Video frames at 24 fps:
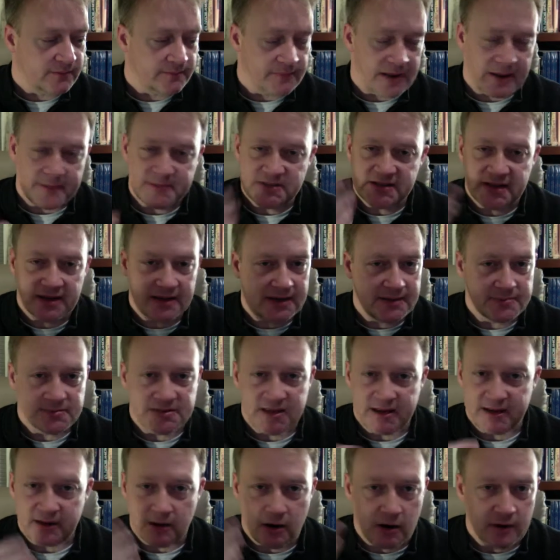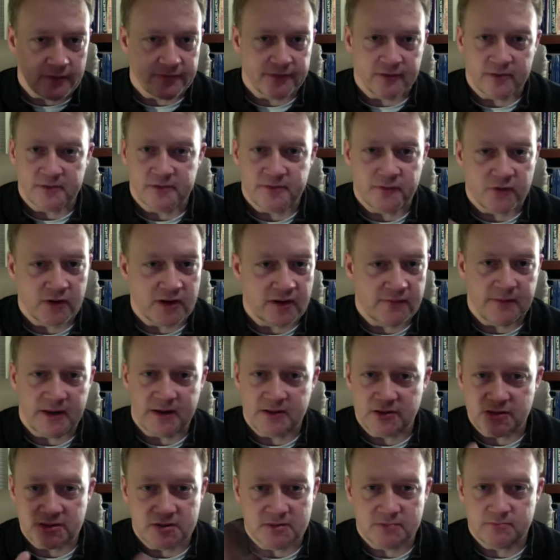I'm just going to keep saying author, forgive me,
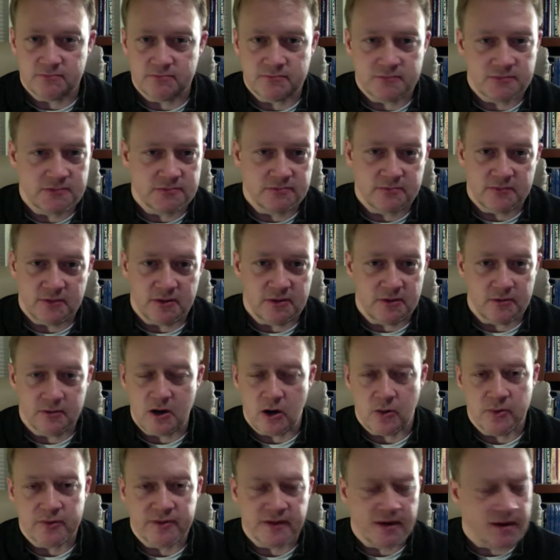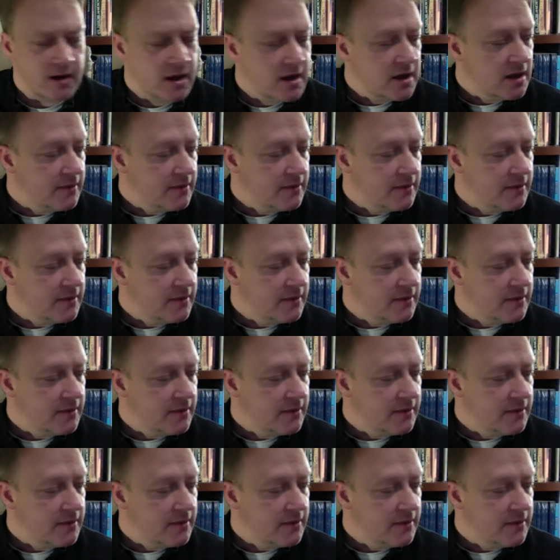just go with it.